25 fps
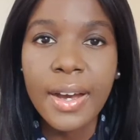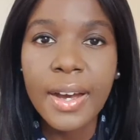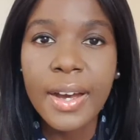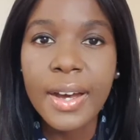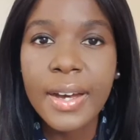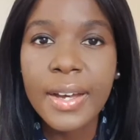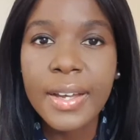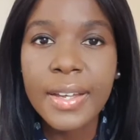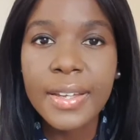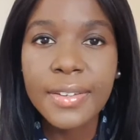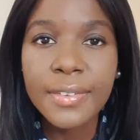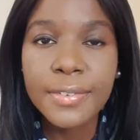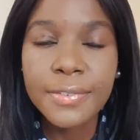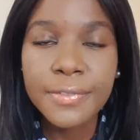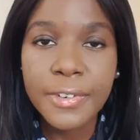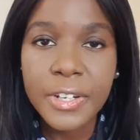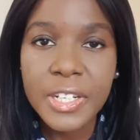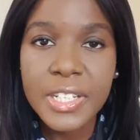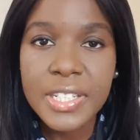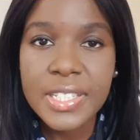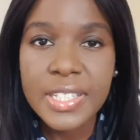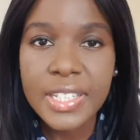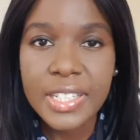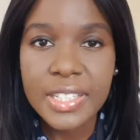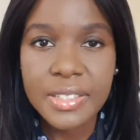I
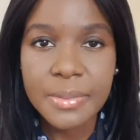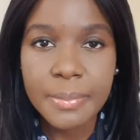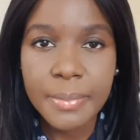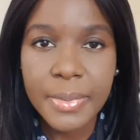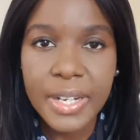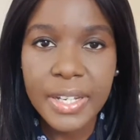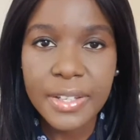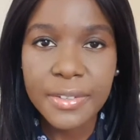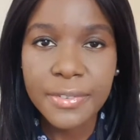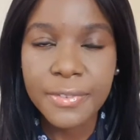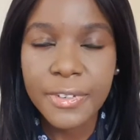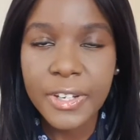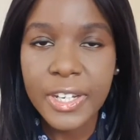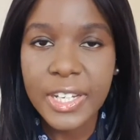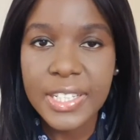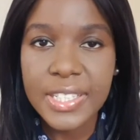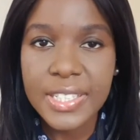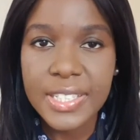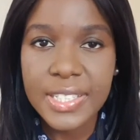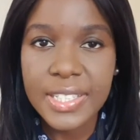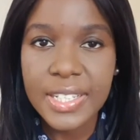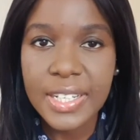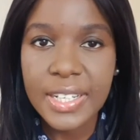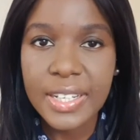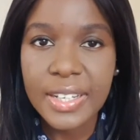funded my
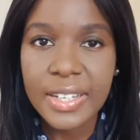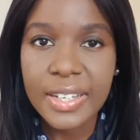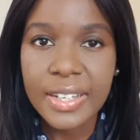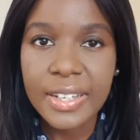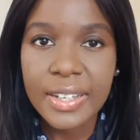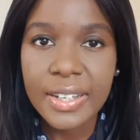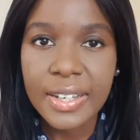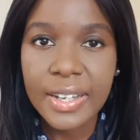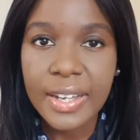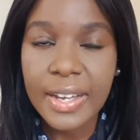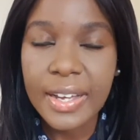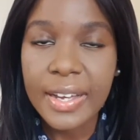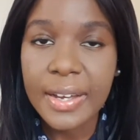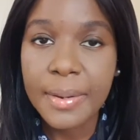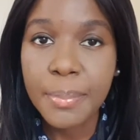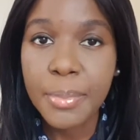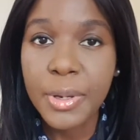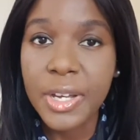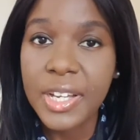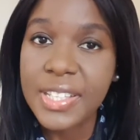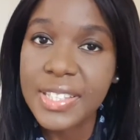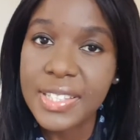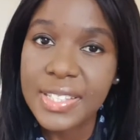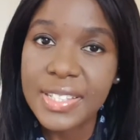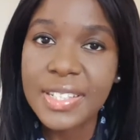first year uh,
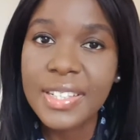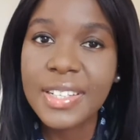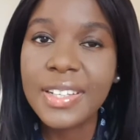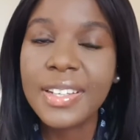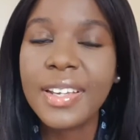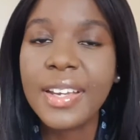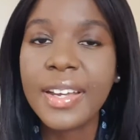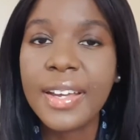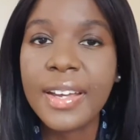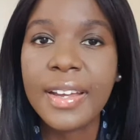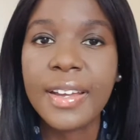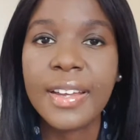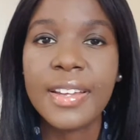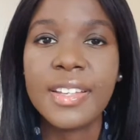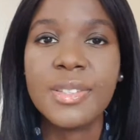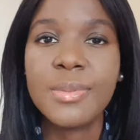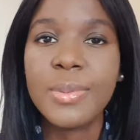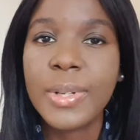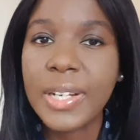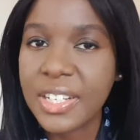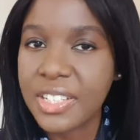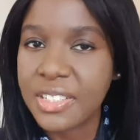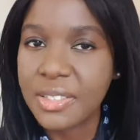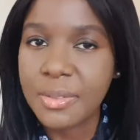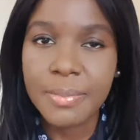personally, uh, as
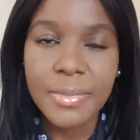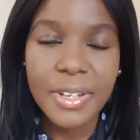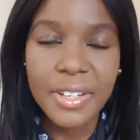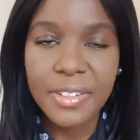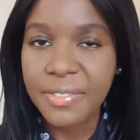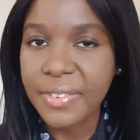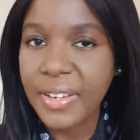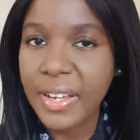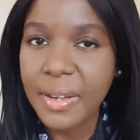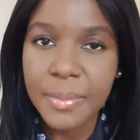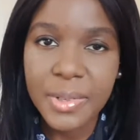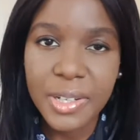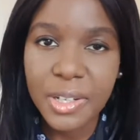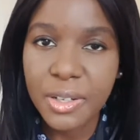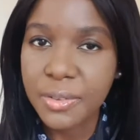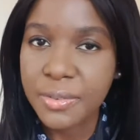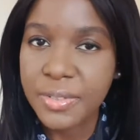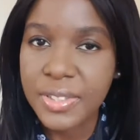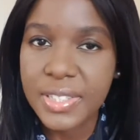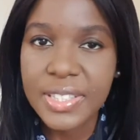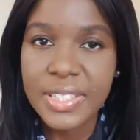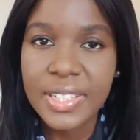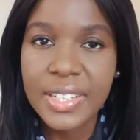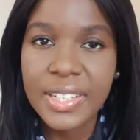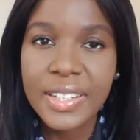well as my family,
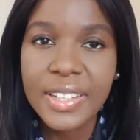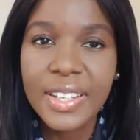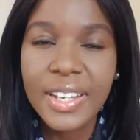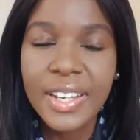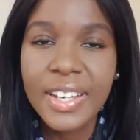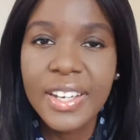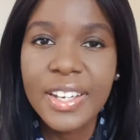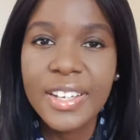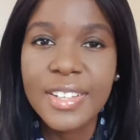obviously.